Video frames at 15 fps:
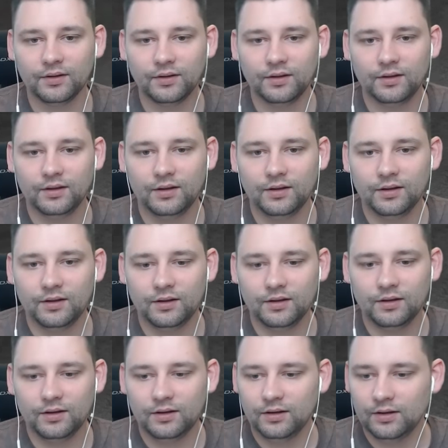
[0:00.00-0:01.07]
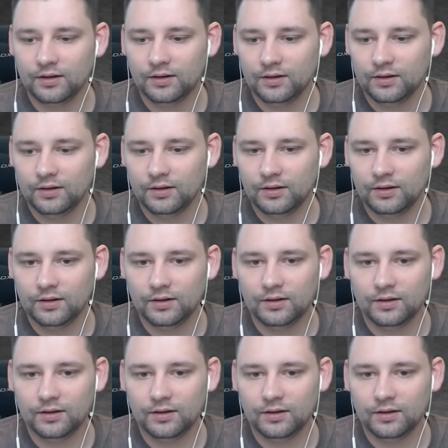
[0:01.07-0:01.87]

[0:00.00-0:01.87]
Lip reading: No one is speaking in this clip.